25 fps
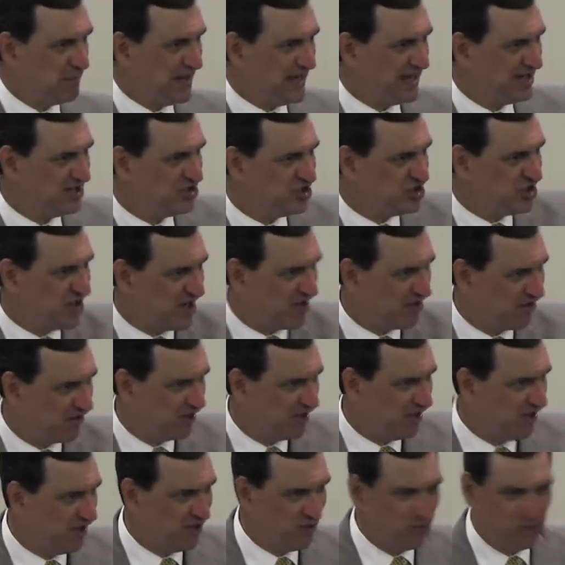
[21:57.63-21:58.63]
by
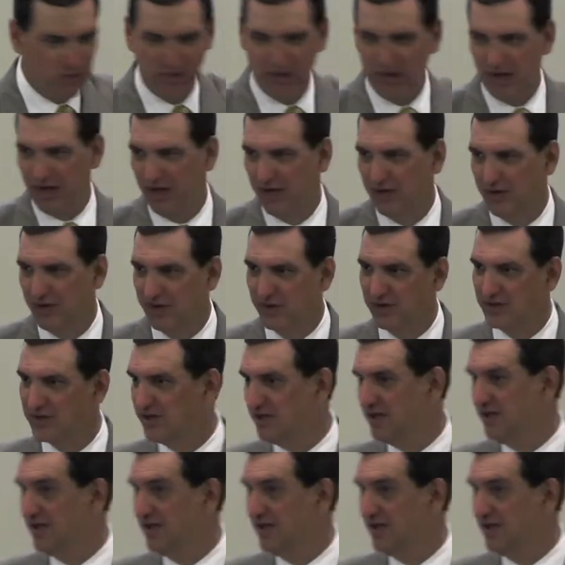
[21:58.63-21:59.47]
sharing it with others